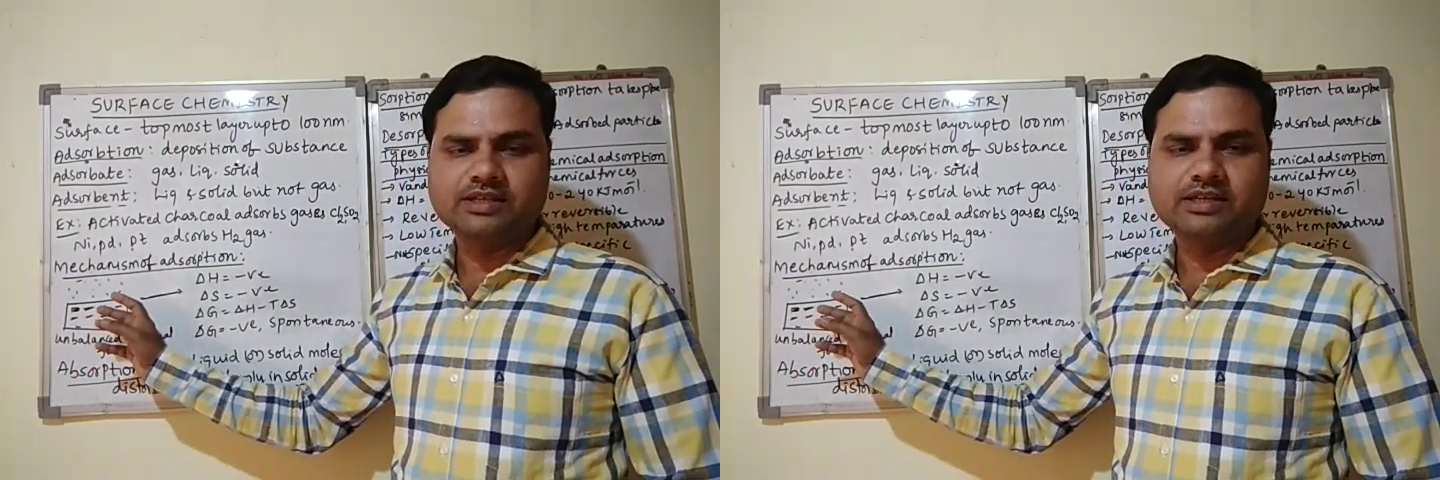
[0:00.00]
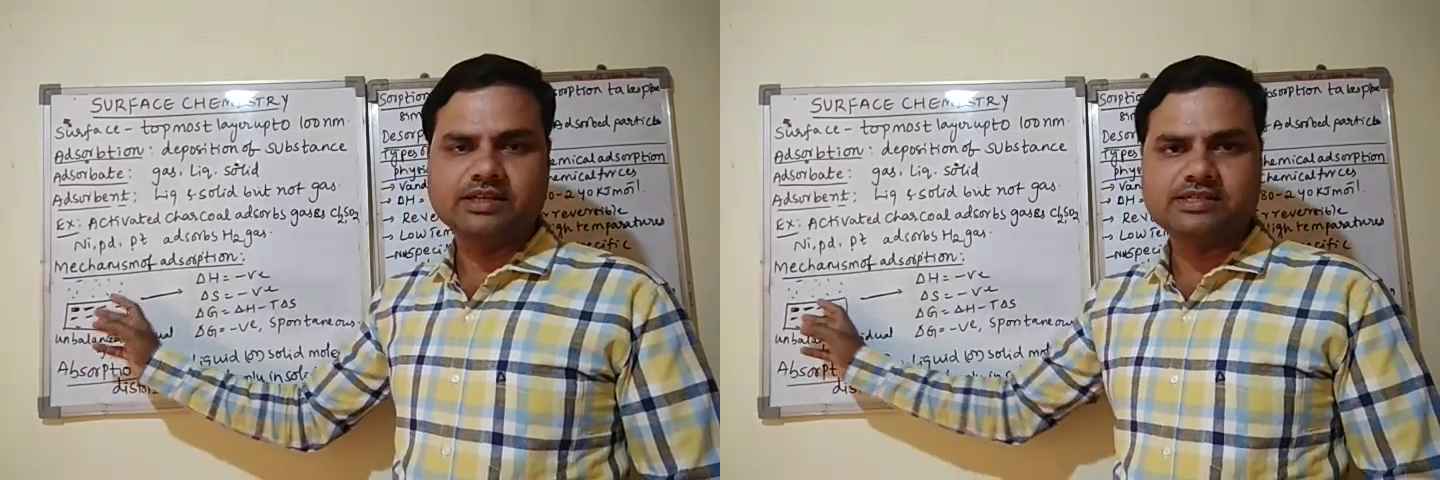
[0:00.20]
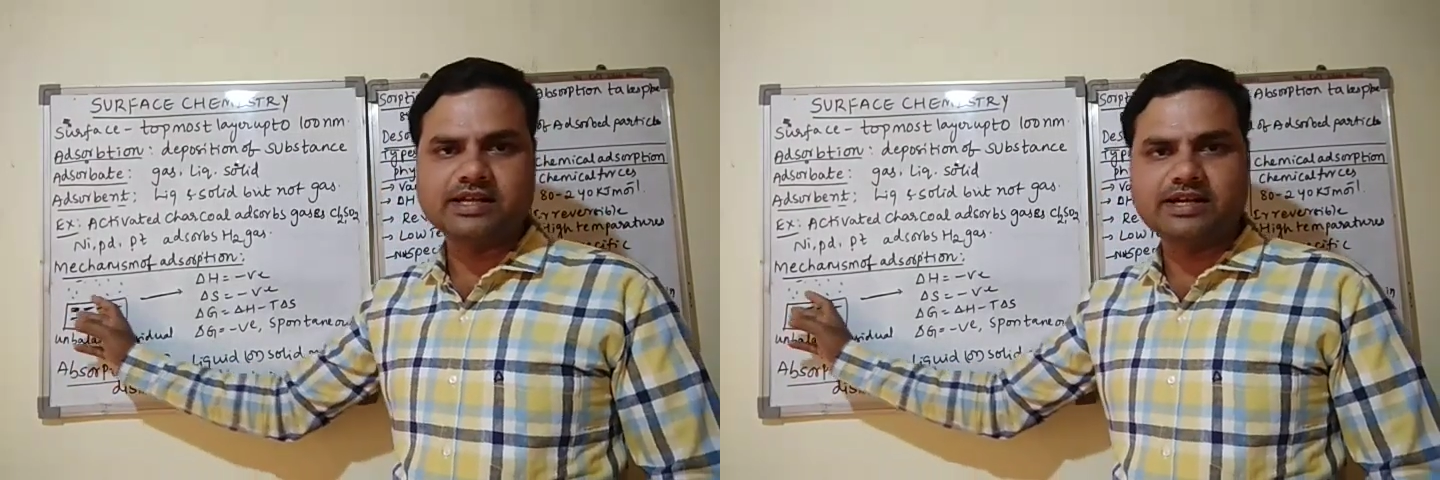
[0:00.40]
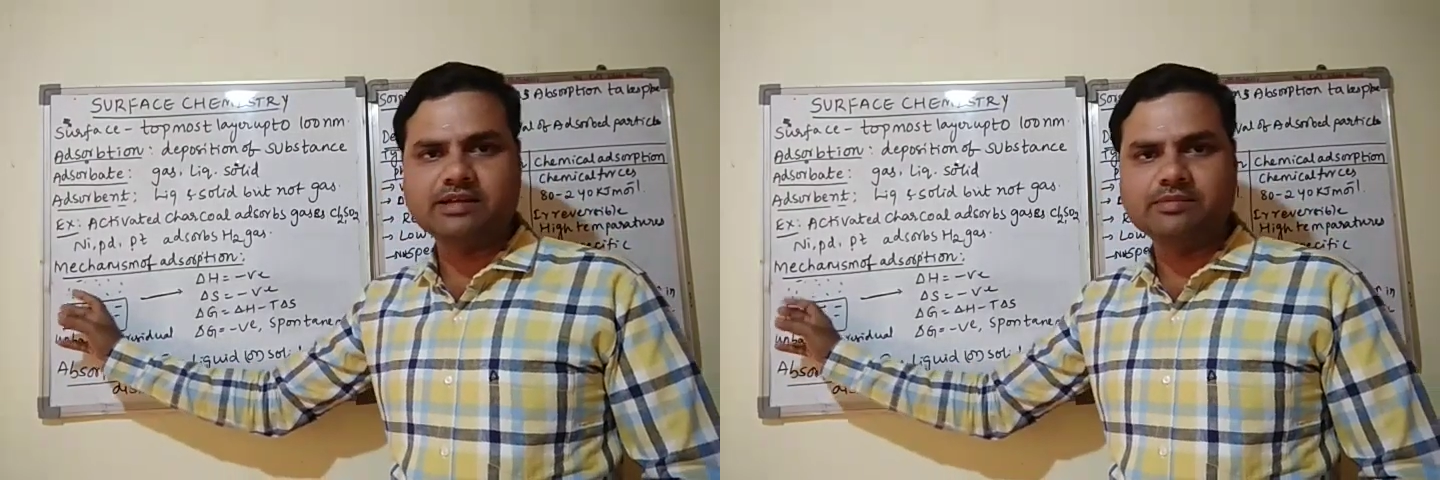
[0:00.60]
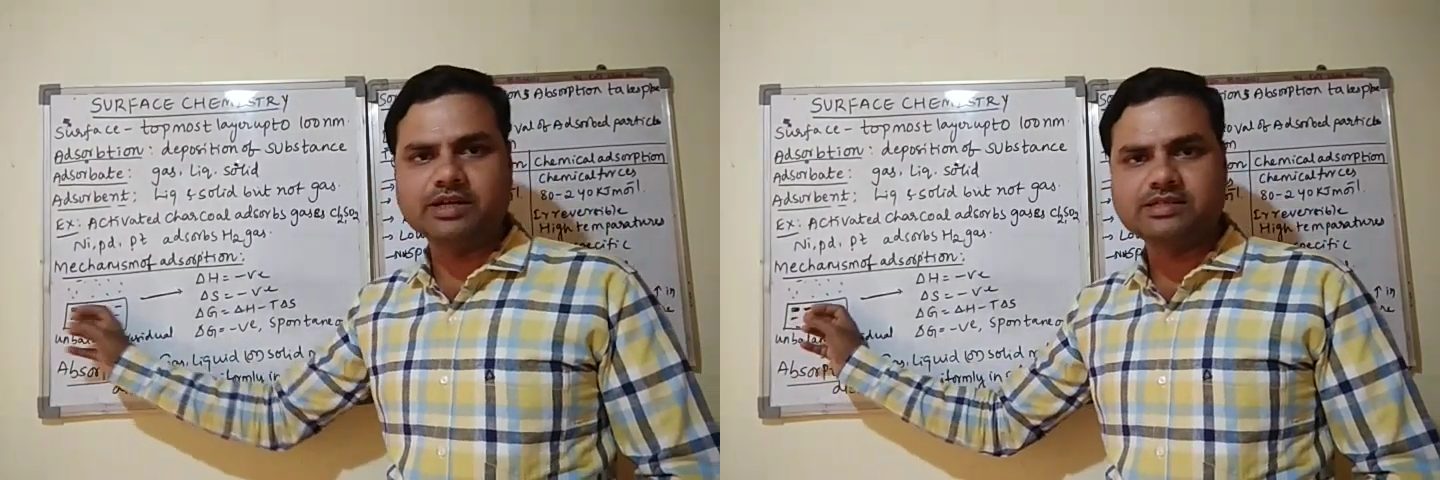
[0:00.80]
Inside the
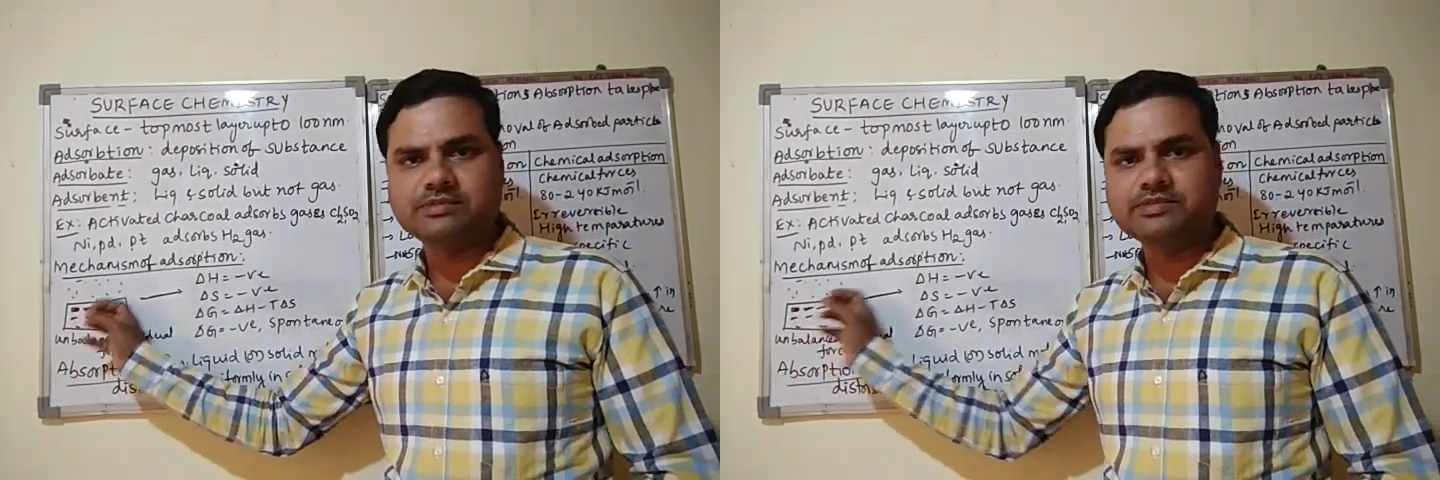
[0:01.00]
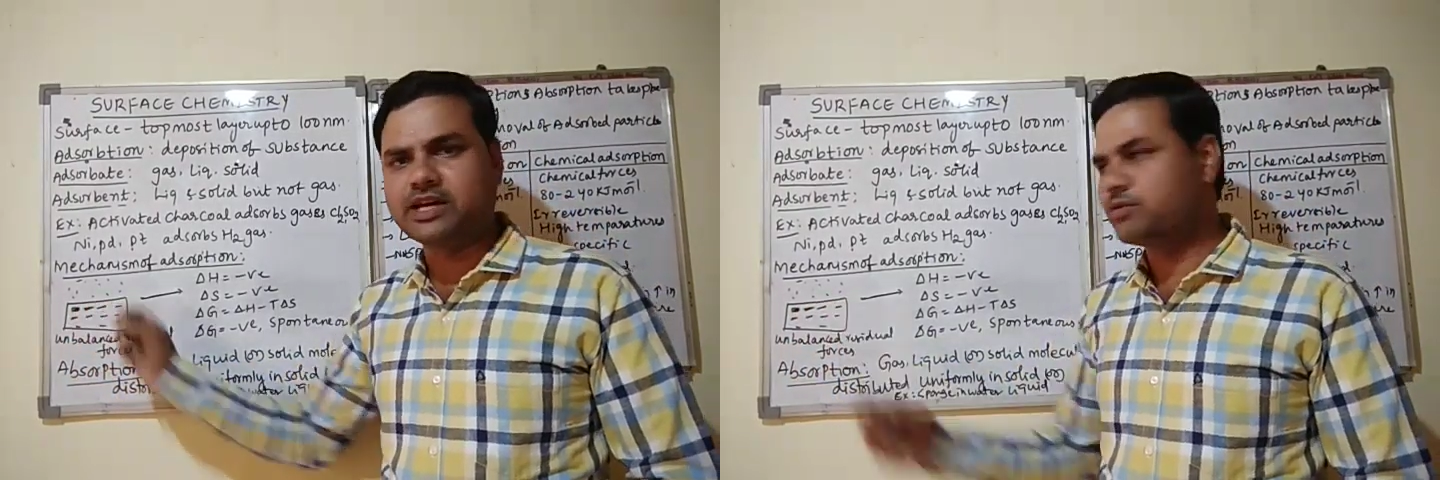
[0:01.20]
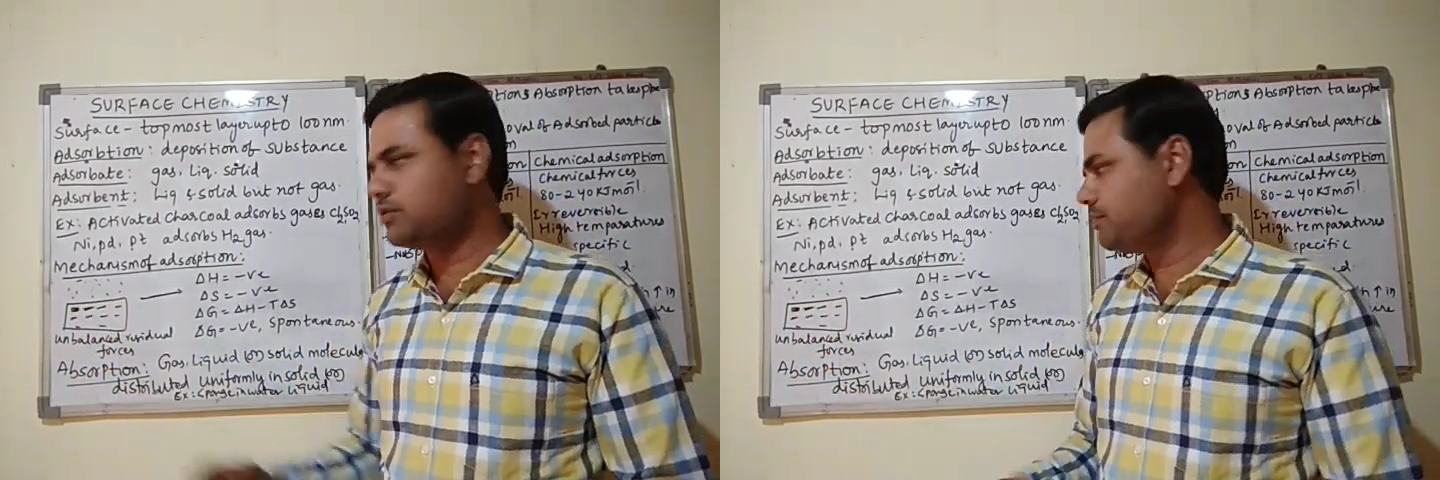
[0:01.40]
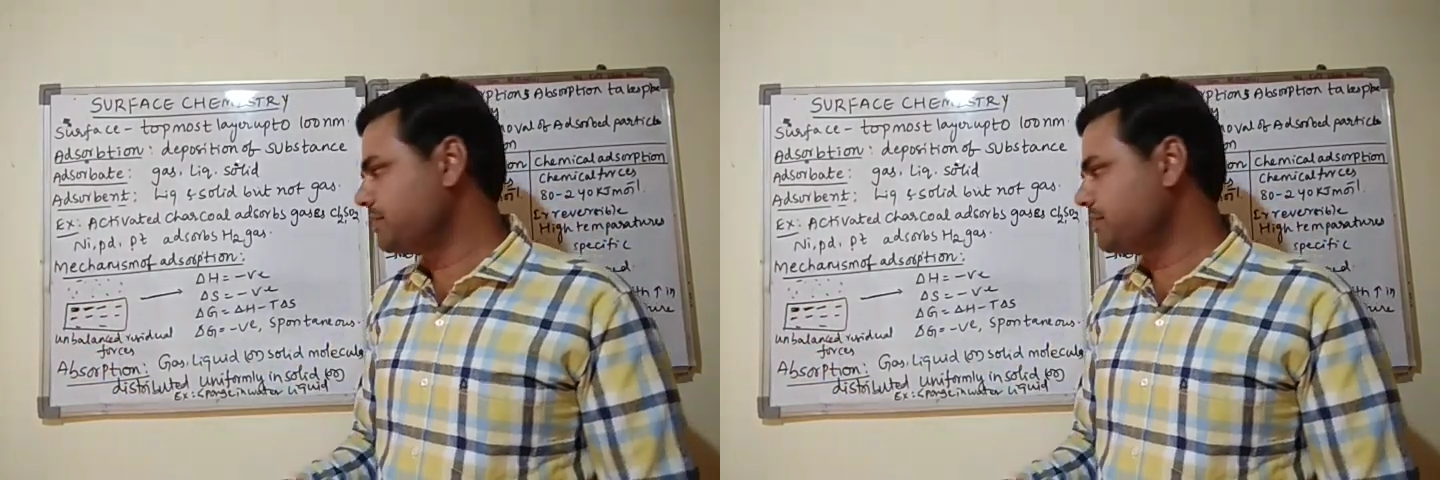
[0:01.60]
bulk, some charcoal